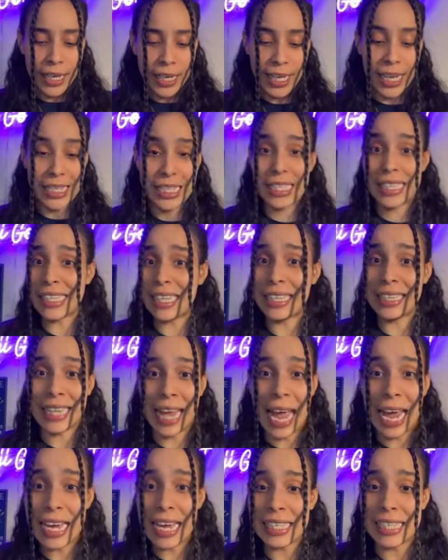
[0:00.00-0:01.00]
Is it
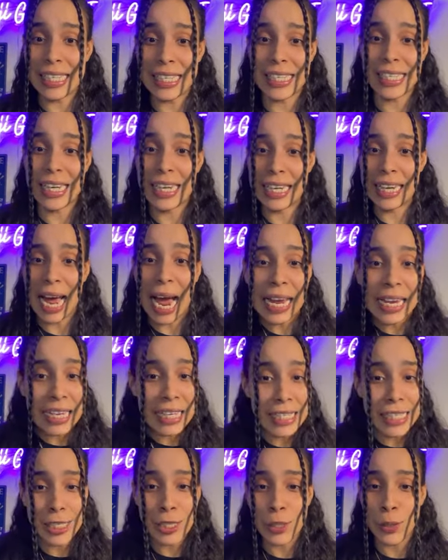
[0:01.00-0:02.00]
today? Is it tonight?
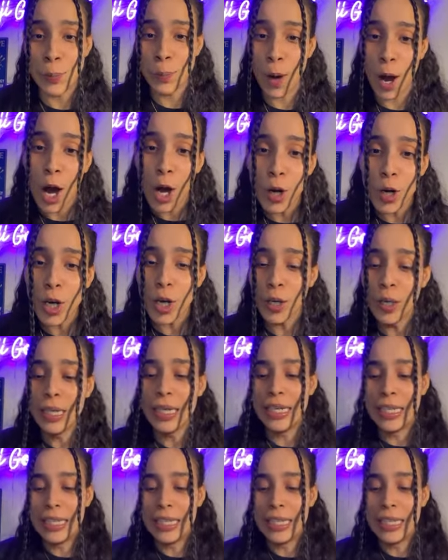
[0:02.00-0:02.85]
Is it tomorrow?